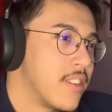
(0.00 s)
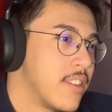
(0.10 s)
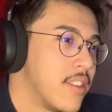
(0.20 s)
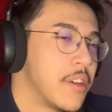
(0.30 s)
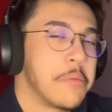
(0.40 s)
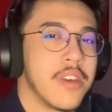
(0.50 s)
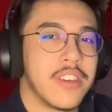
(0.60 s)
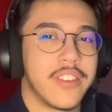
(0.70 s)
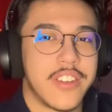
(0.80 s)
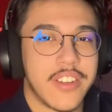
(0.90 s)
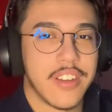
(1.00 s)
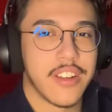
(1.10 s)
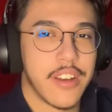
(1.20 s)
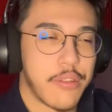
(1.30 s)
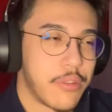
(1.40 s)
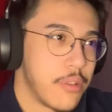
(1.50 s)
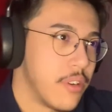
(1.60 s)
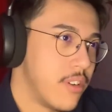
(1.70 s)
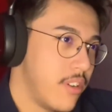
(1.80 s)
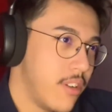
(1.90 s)
like being chill
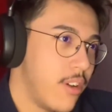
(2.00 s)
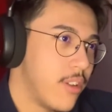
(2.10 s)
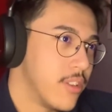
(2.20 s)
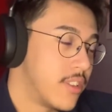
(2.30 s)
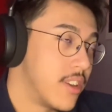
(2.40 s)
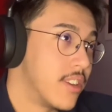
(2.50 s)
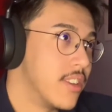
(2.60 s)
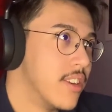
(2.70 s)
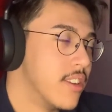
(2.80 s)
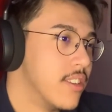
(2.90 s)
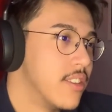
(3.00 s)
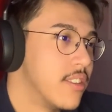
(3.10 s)
after all the thing he did.